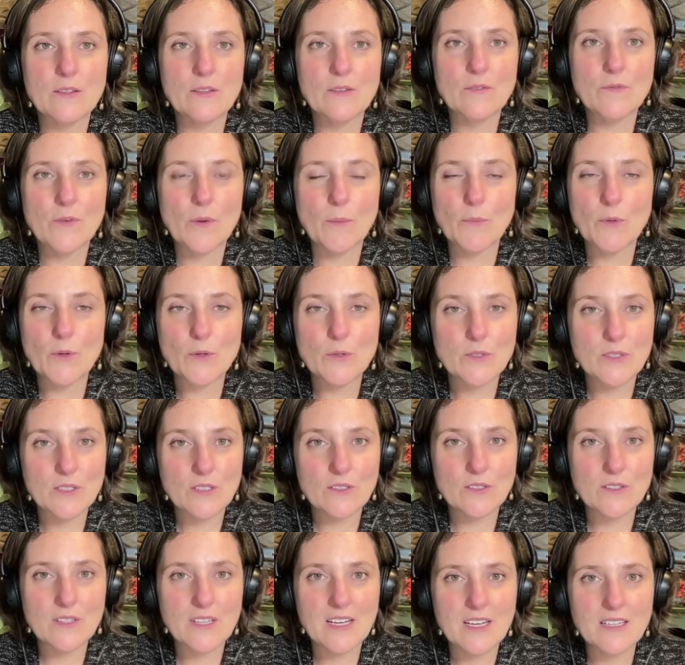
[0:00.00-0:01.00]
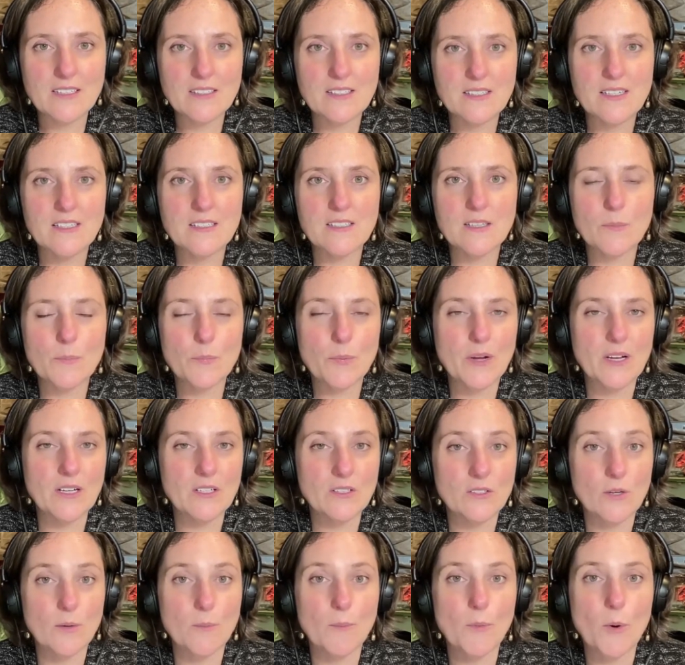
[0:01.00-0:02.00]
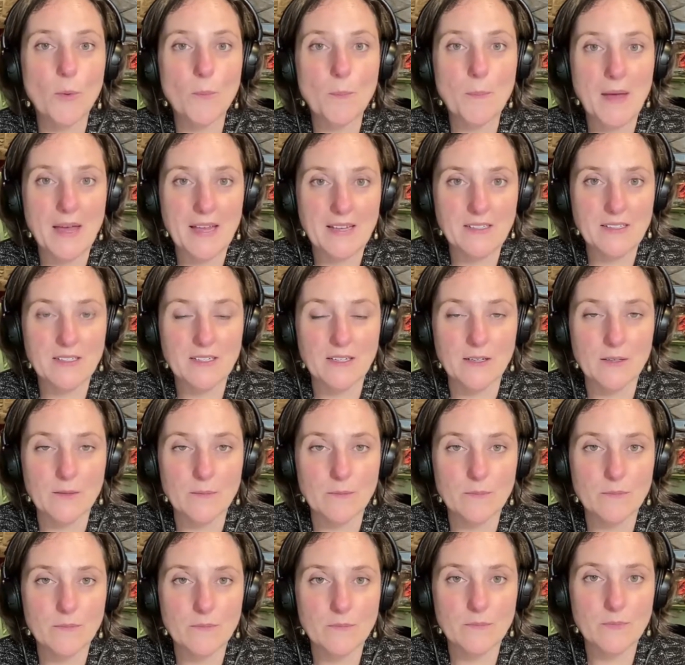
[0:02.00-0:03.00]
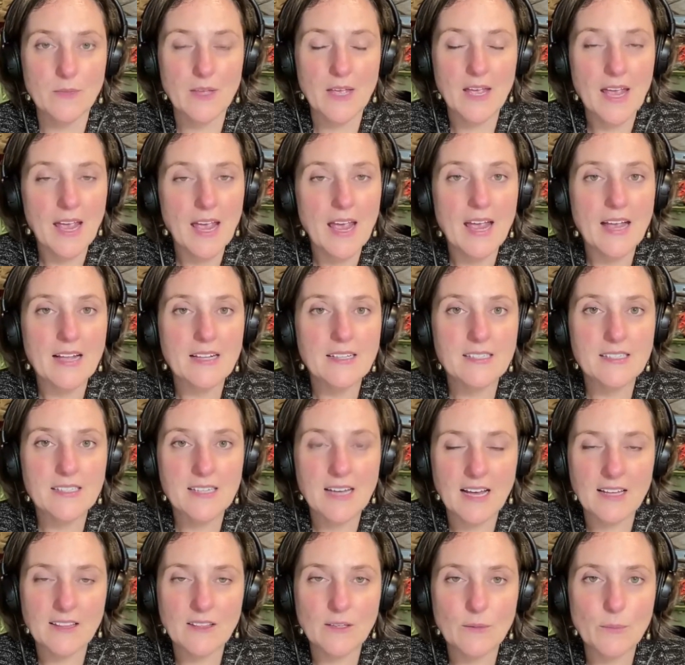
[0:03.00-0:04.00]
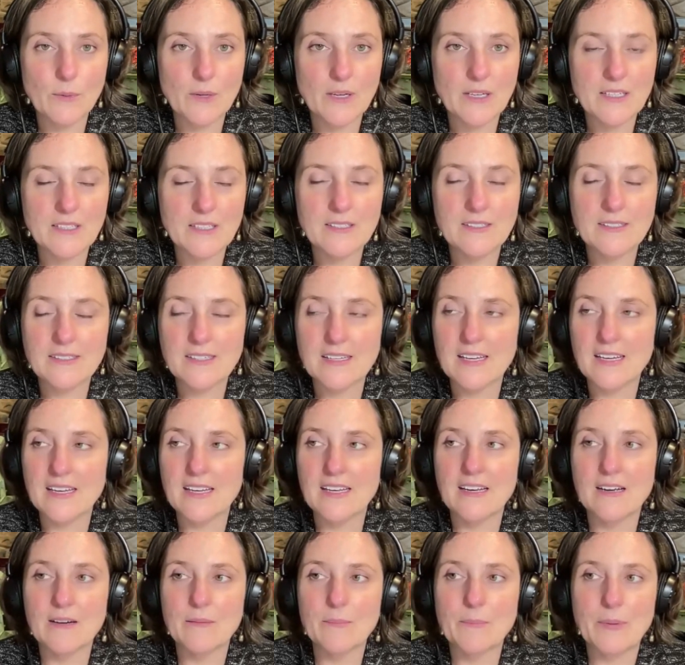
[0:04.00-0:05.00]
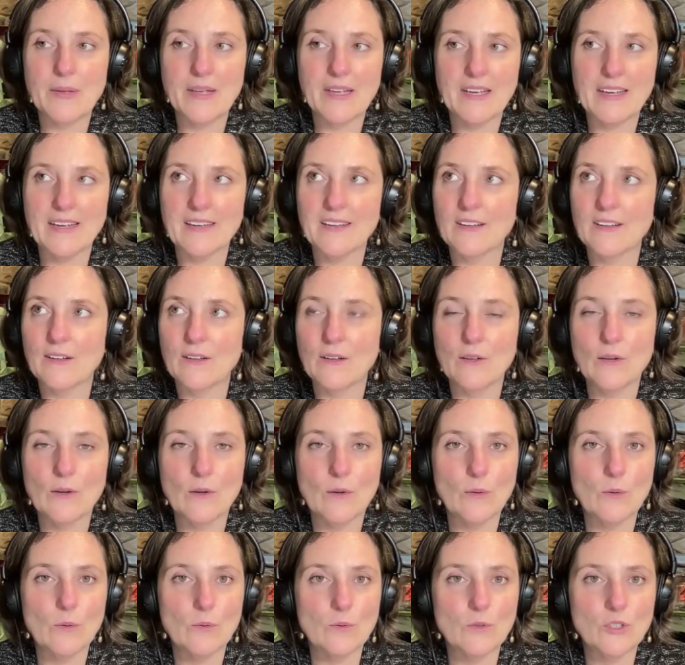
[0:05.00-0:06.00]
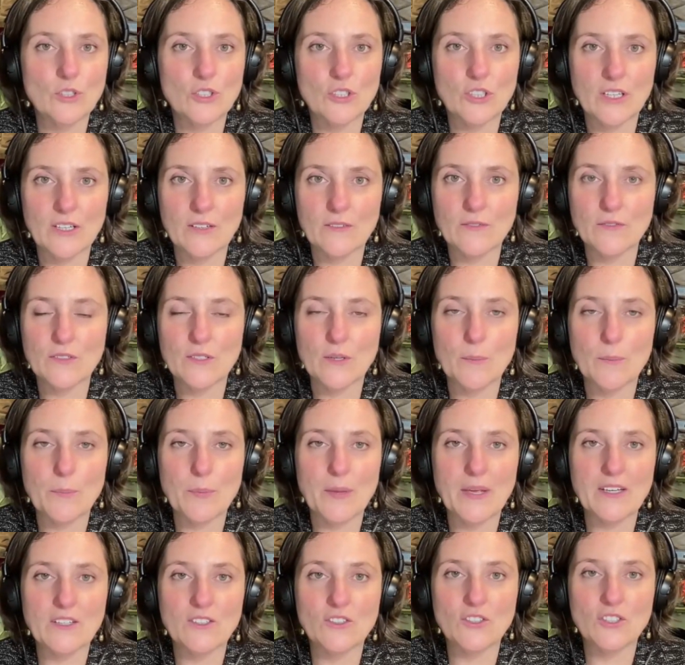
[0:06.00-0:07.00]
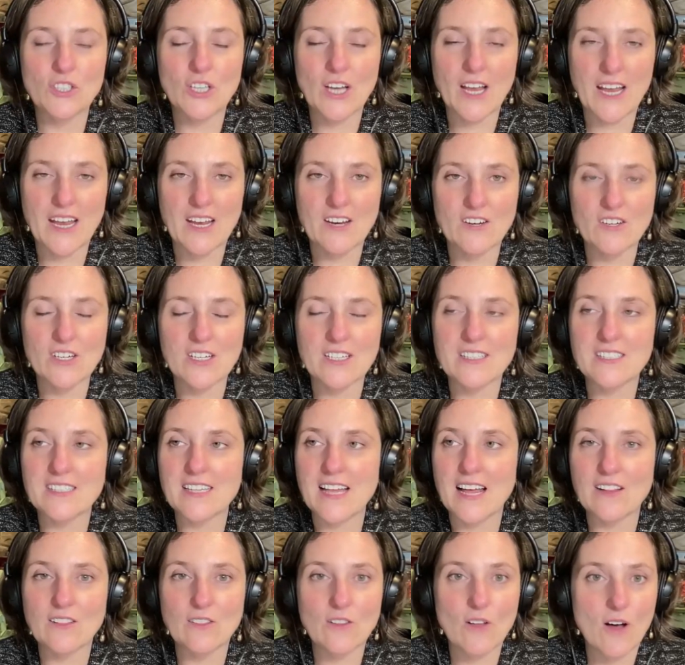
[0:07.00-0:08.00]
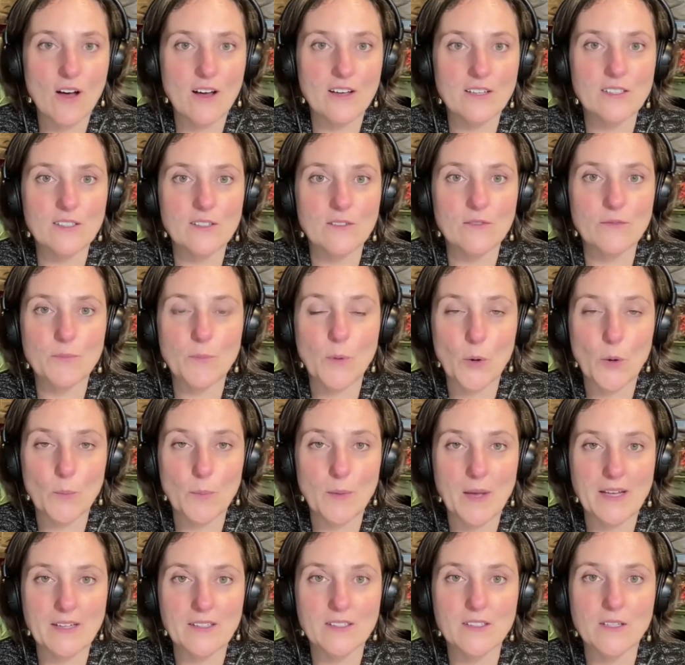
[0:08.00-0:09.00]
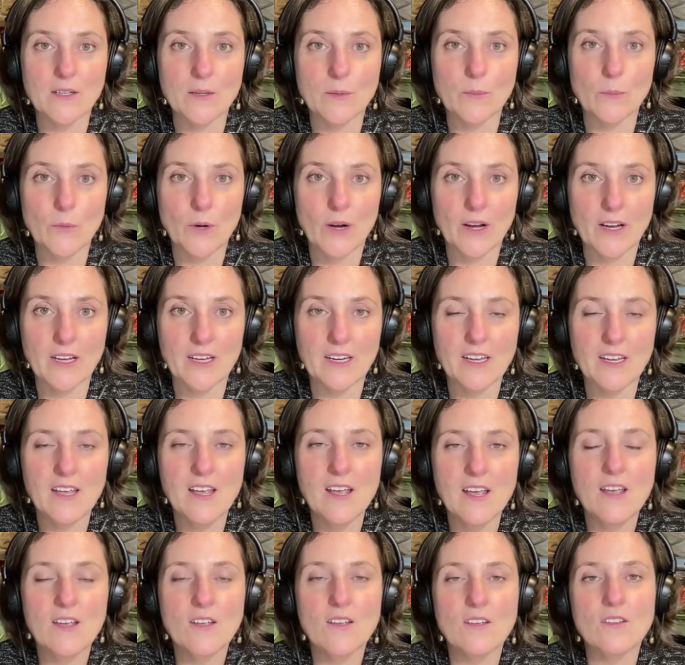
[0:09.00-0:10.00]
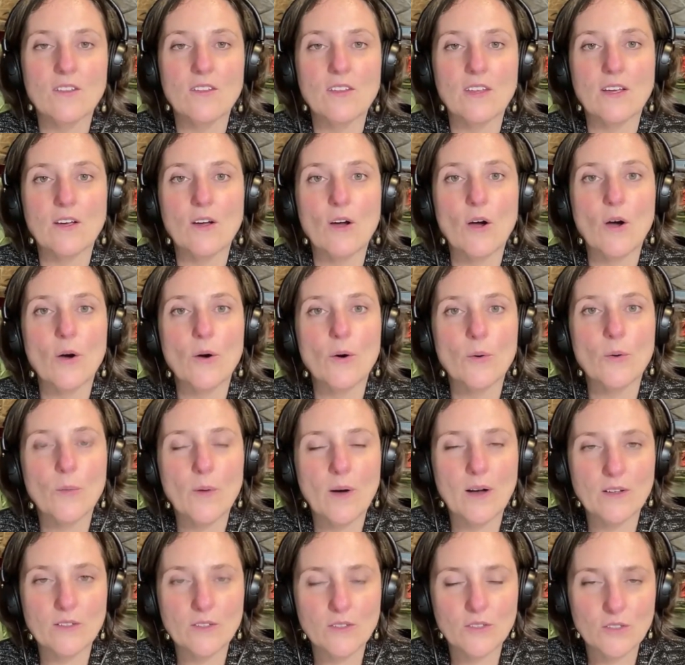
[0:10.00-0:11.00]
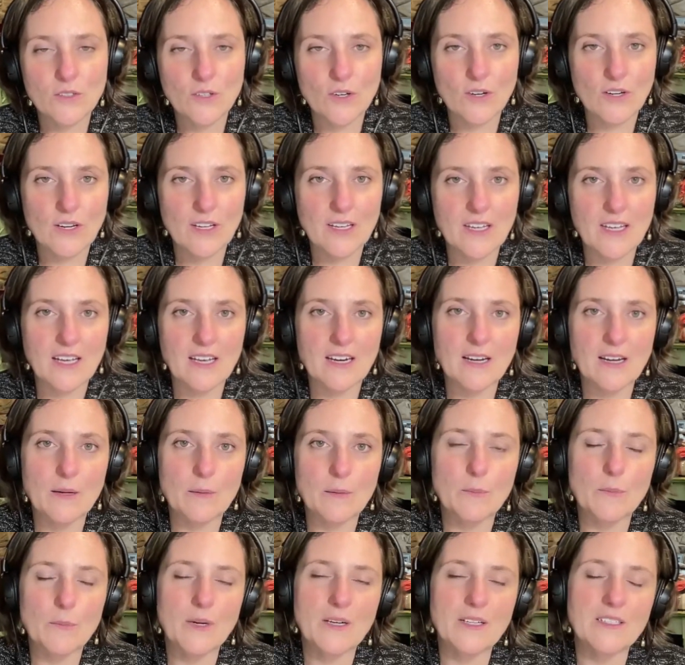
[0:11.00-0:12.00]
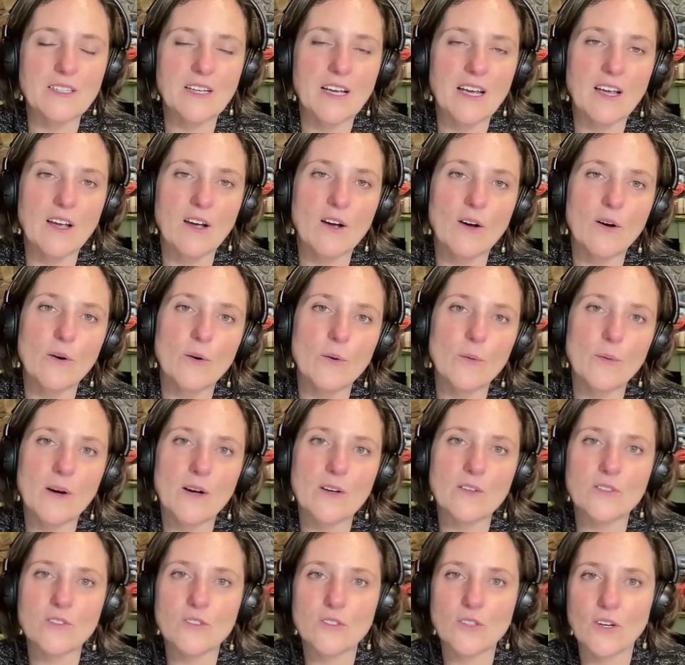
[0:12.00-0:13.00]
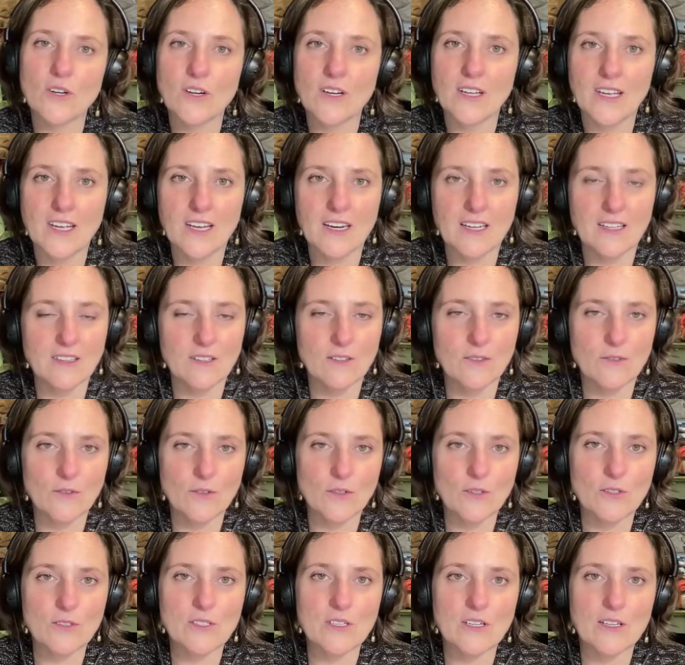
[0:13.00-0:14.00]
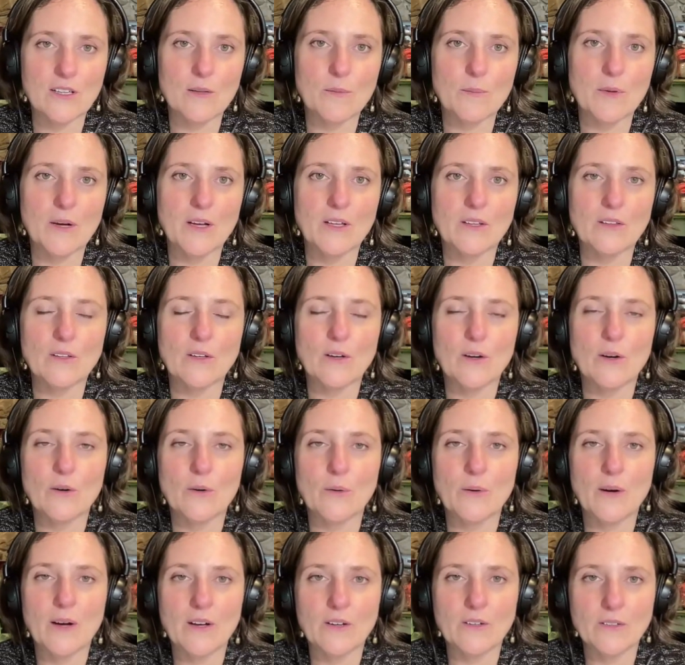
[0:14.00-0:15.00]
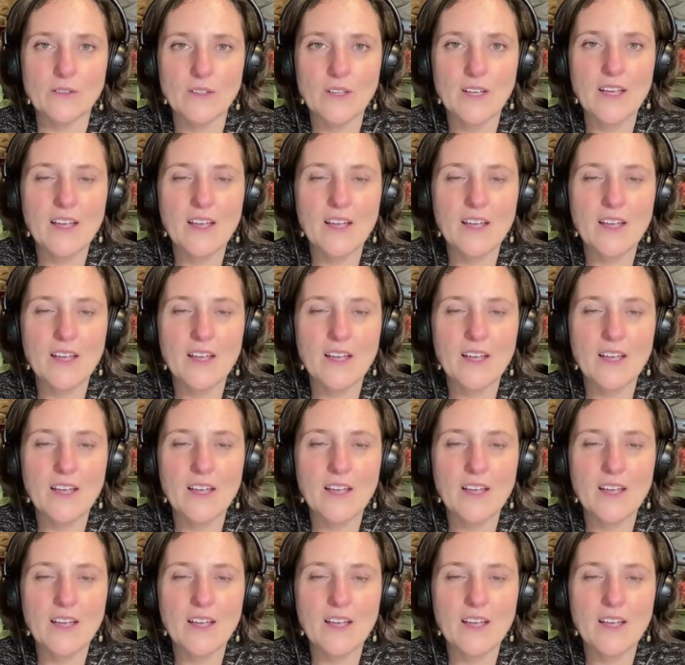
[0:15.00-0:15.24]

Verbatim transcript: from those little things is it breaks our momentum it's not that we're going to see a big you know shift a big change it's that loss of momentum right you think oh i'll start again on monday oh i'll start again in the first of the month oh i'll